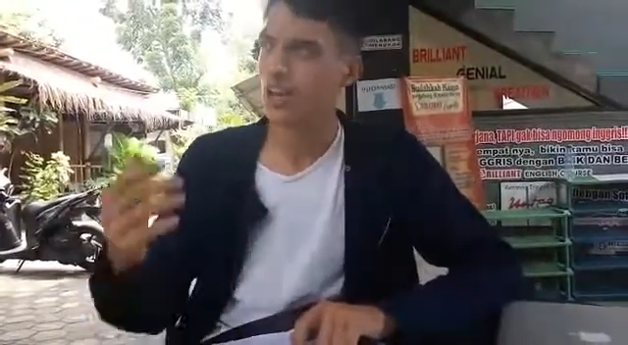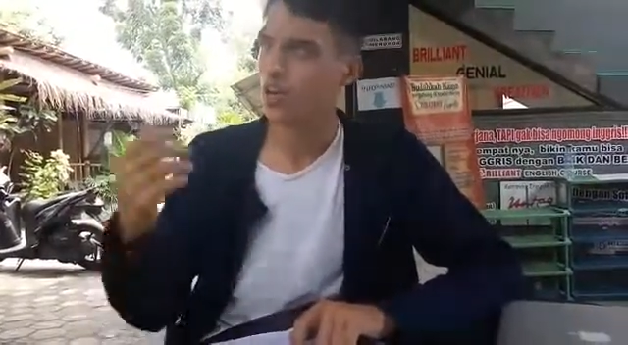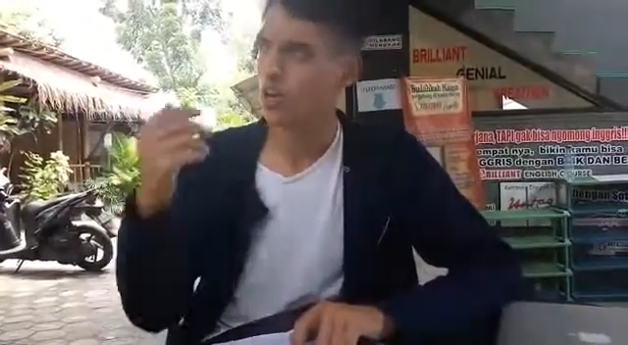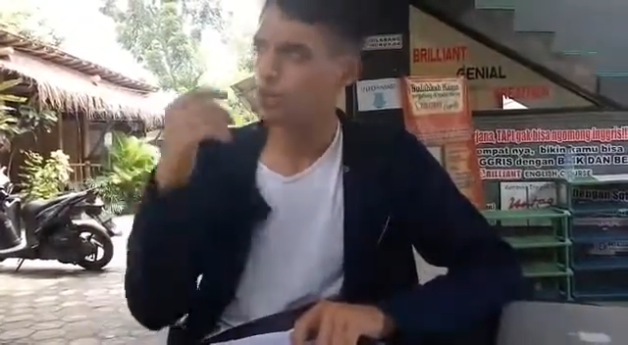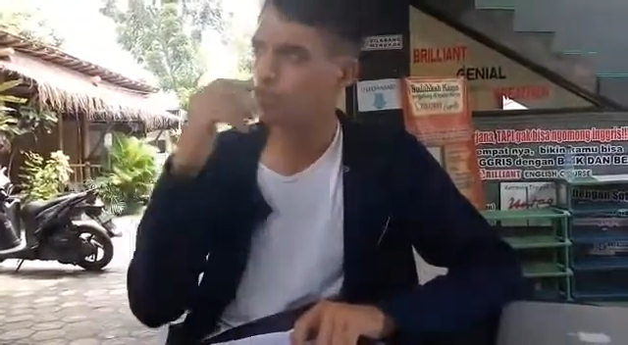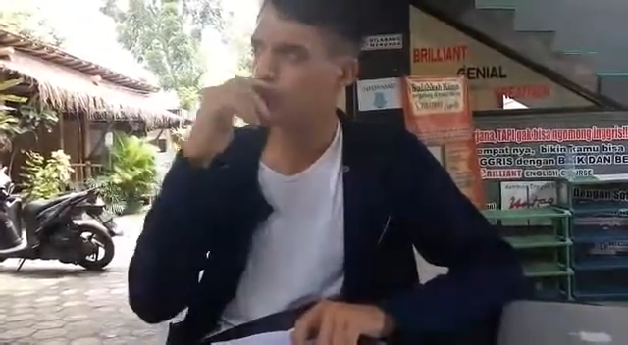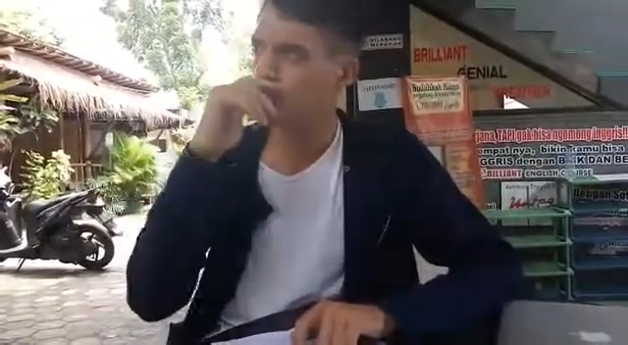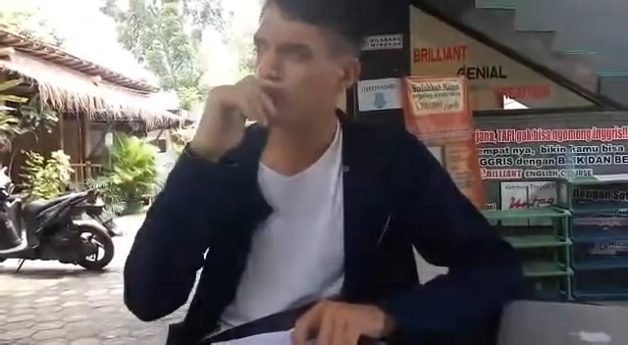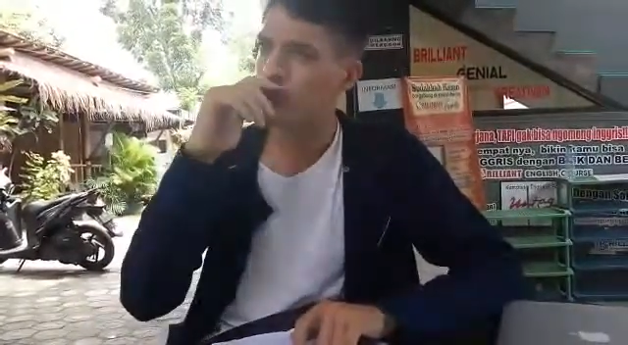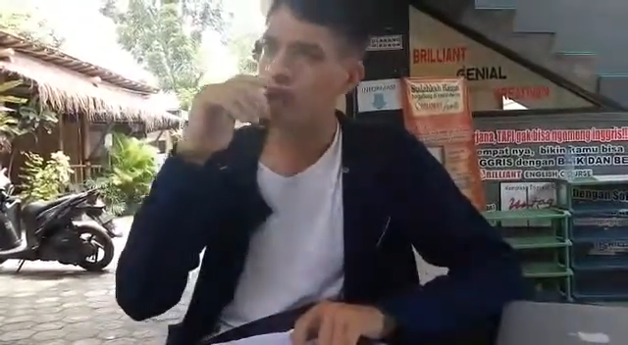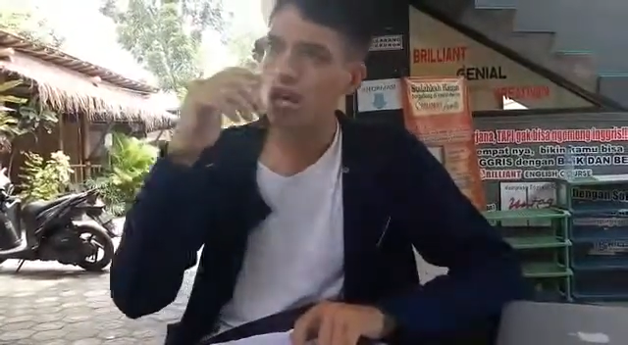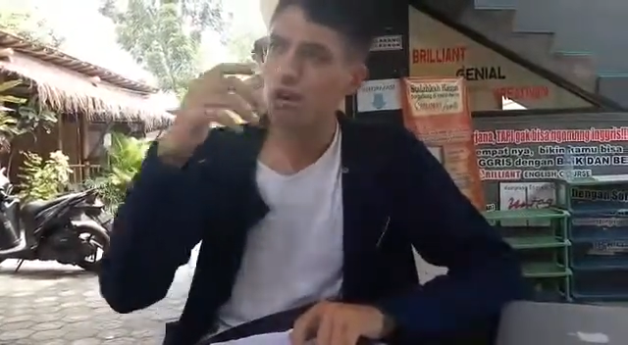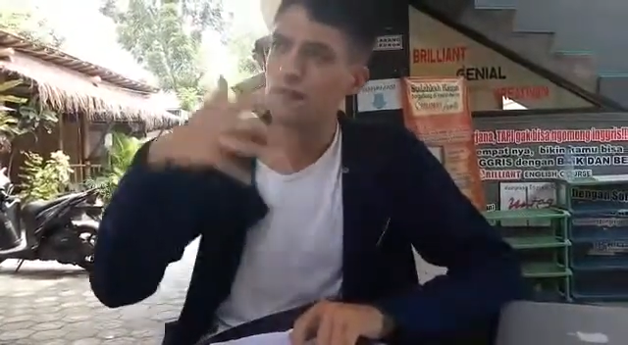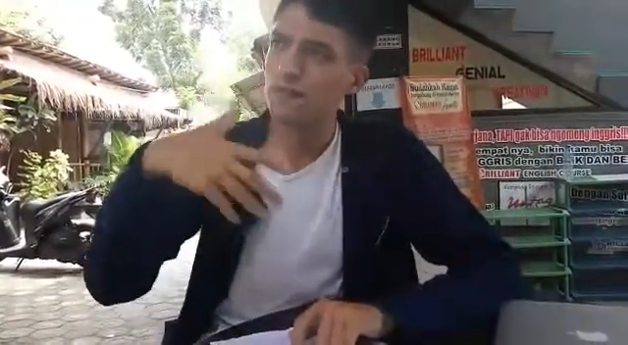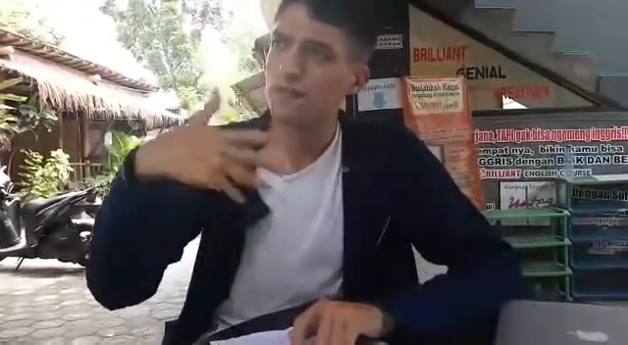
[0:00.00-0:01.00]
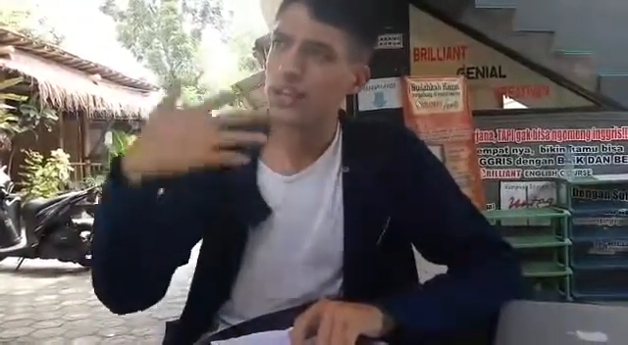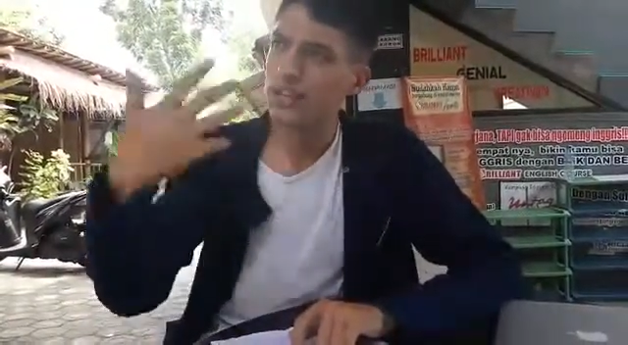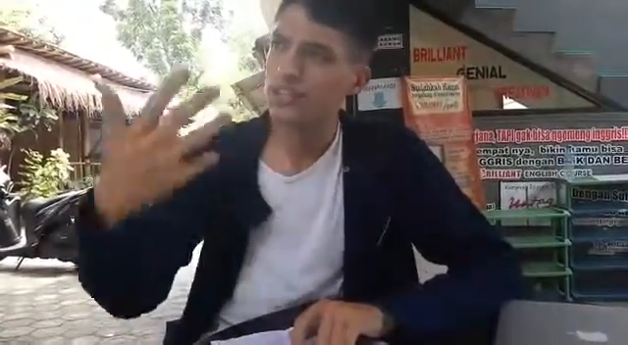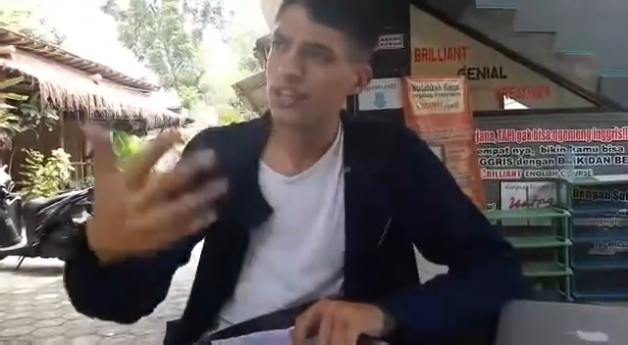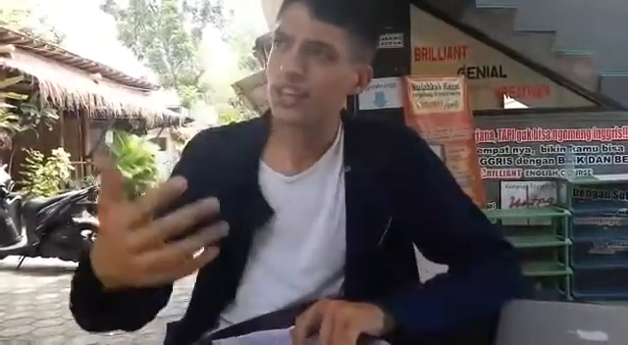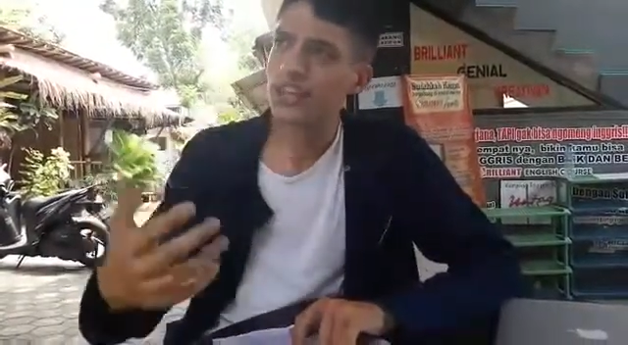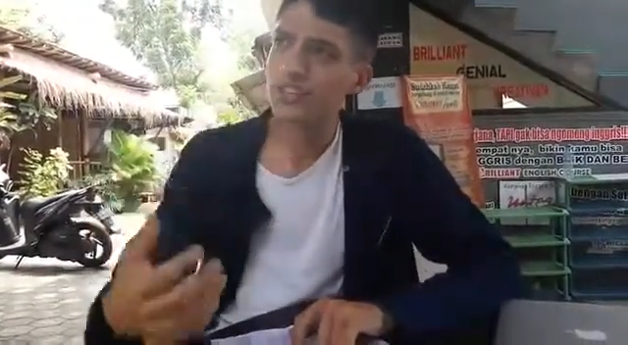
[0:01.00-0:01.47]
Also,
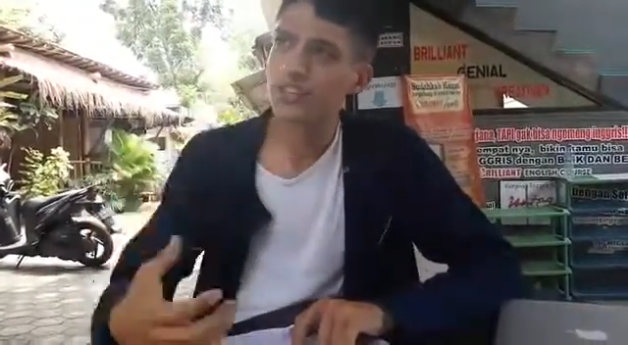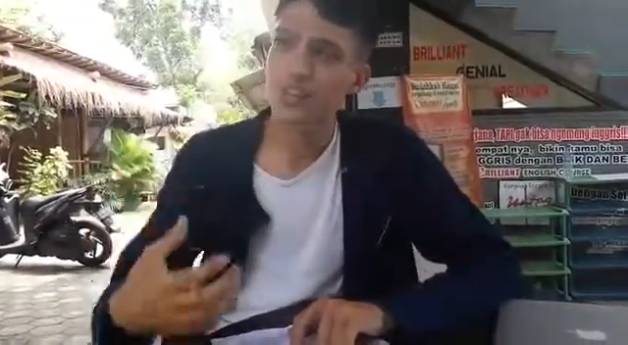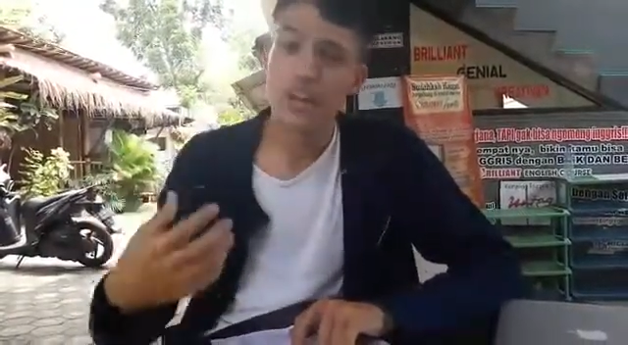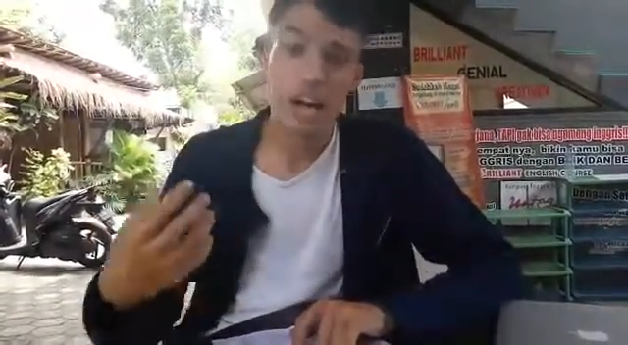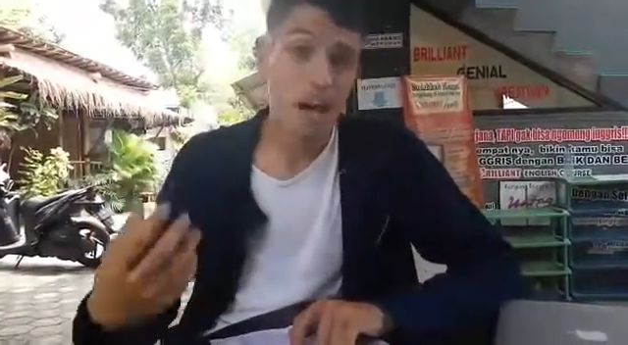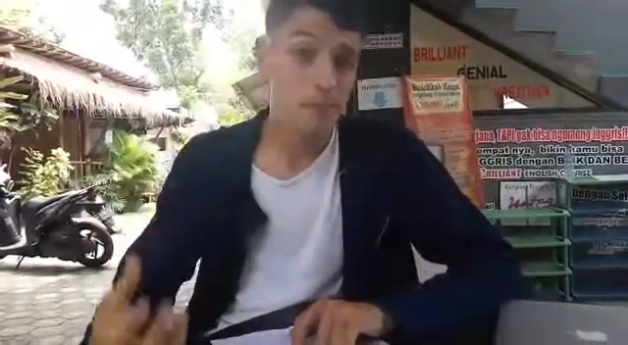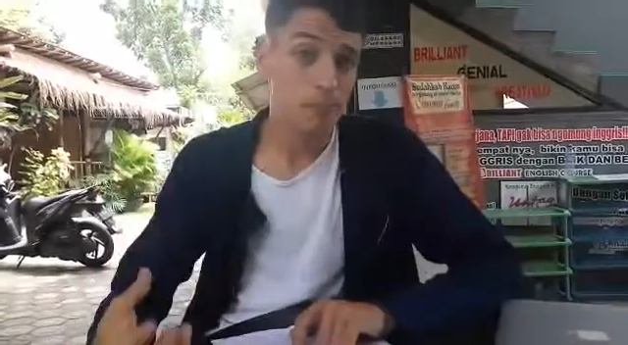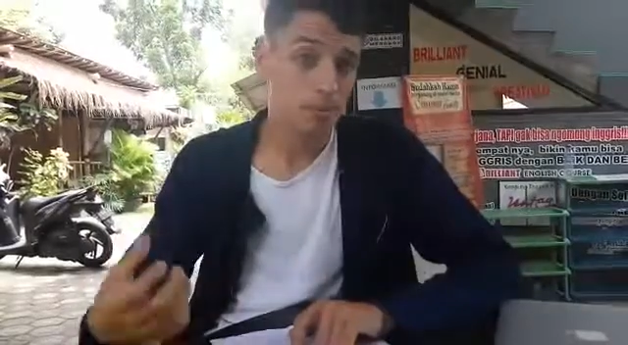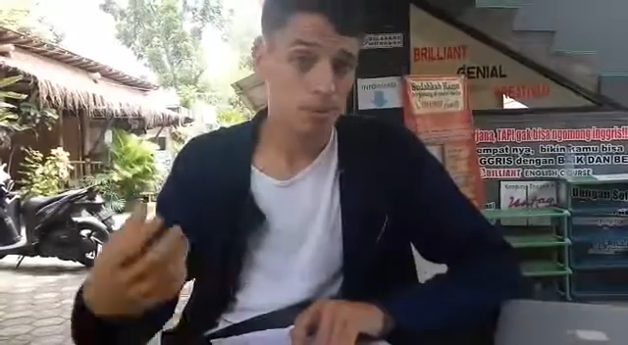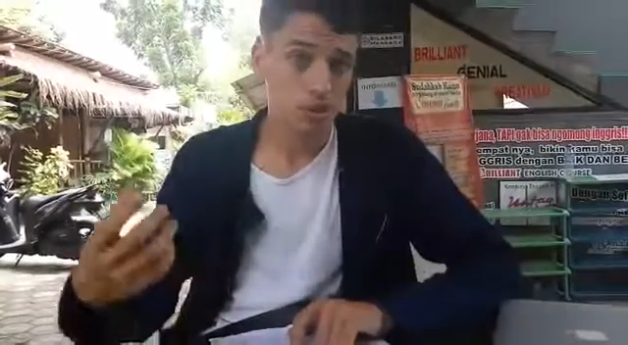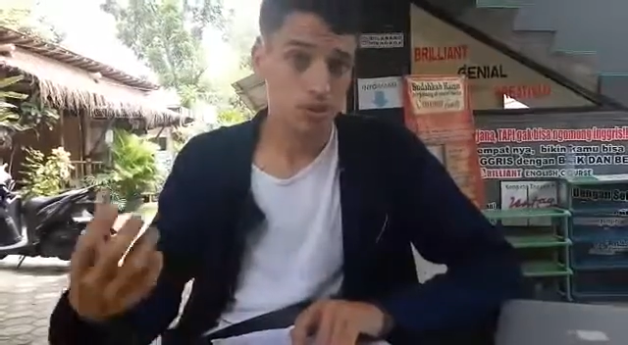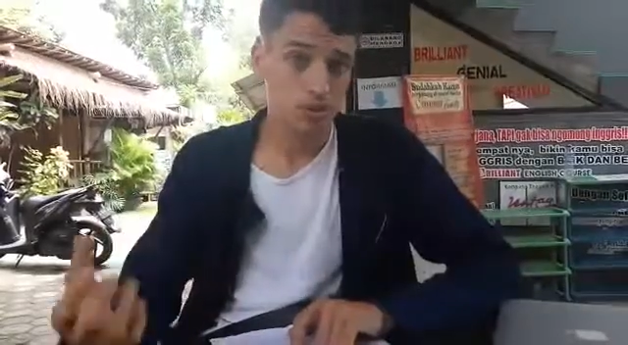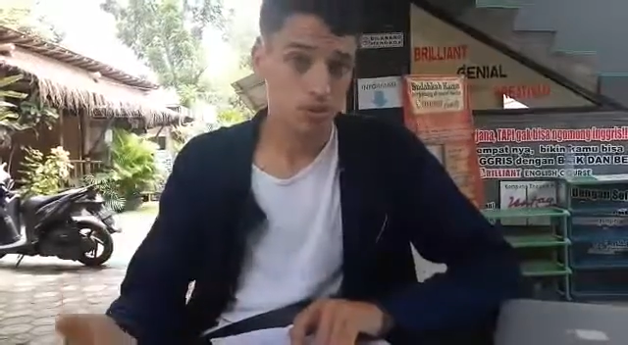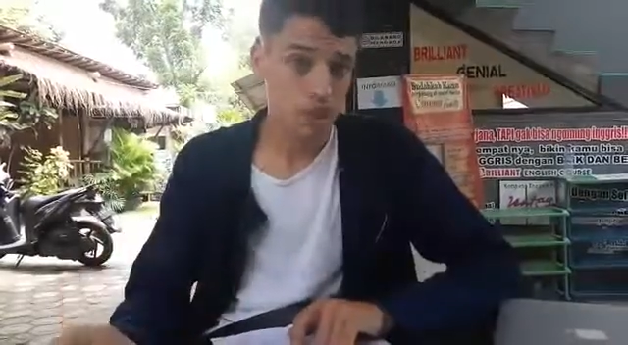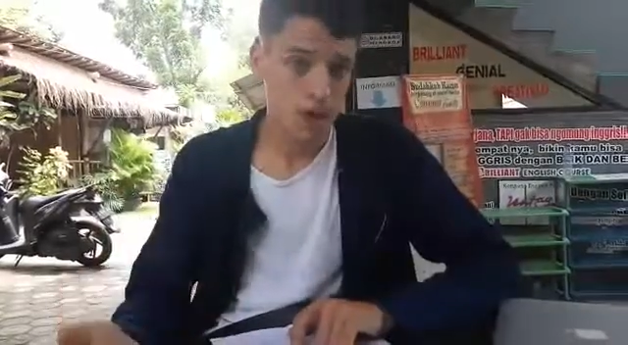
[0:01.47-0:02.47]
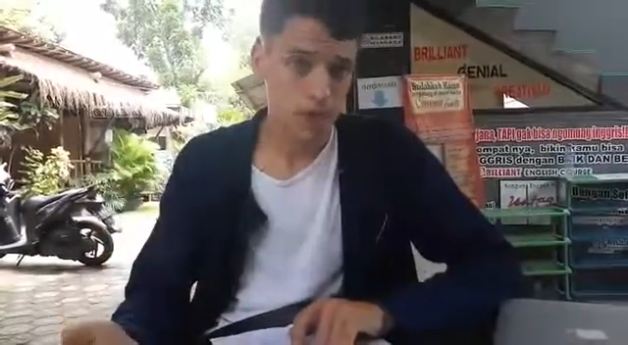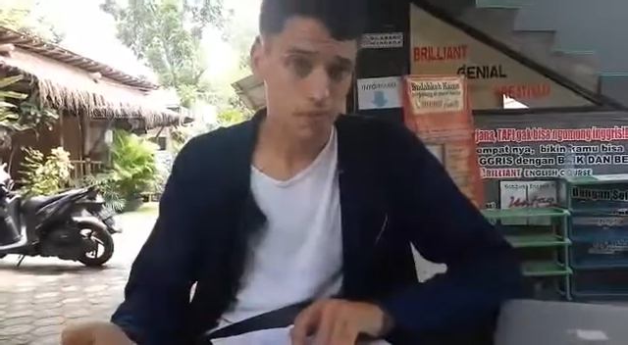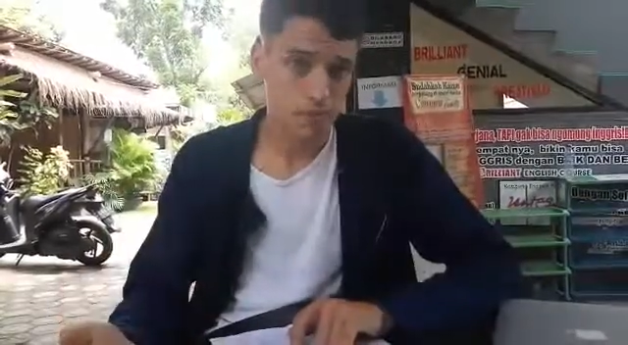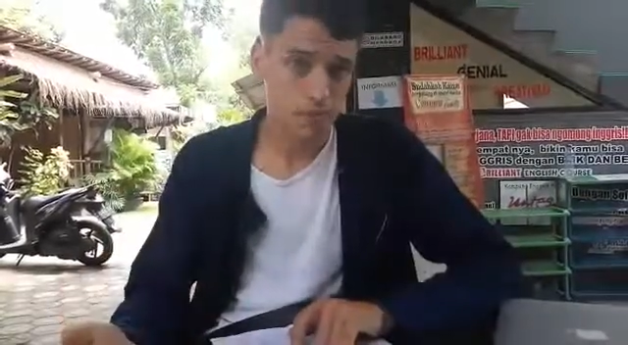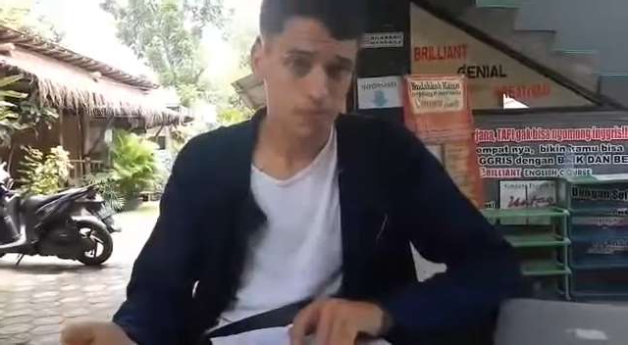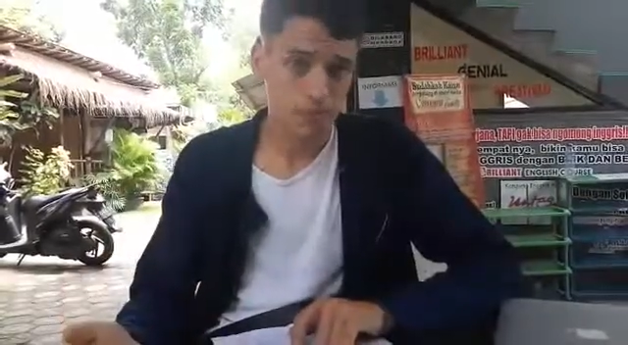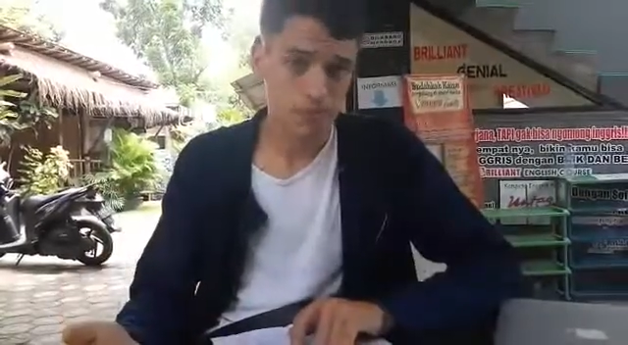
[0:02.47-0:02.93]
things here don't happen on time.